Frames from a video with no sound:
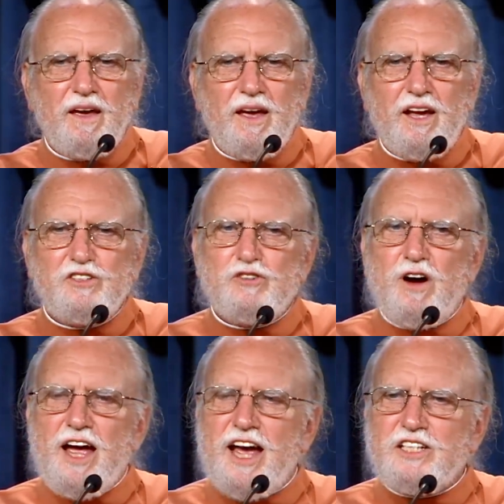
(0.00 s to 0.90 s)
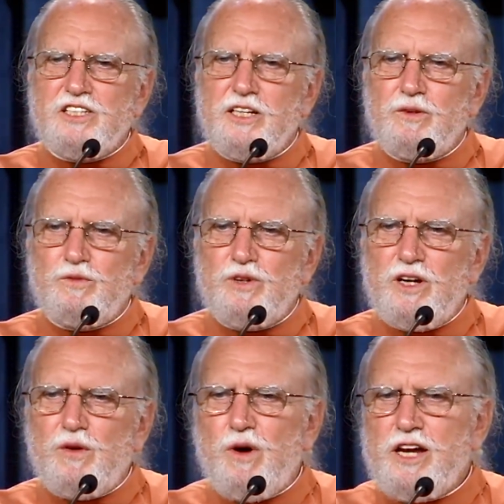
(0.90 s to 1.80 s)
And so I asked him,
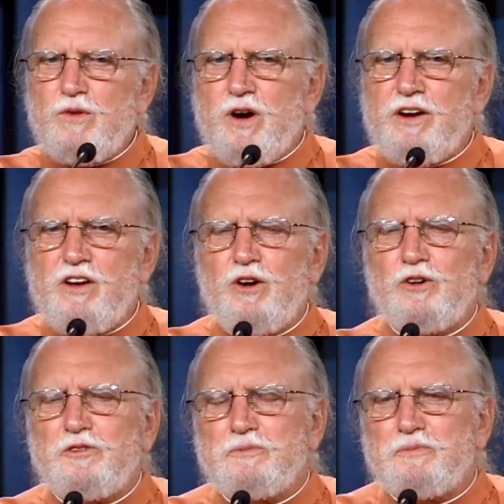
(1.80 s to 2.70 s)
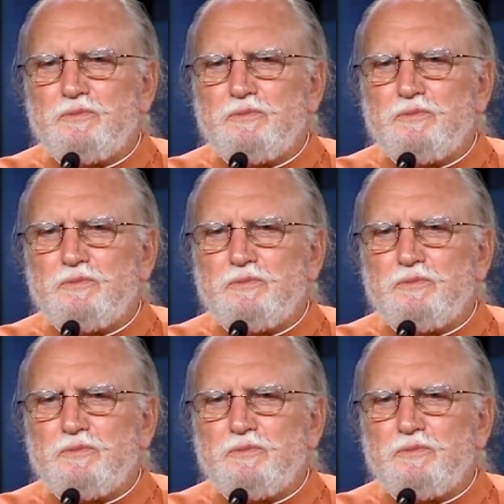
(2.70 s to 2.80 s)
Well, why do you want to know?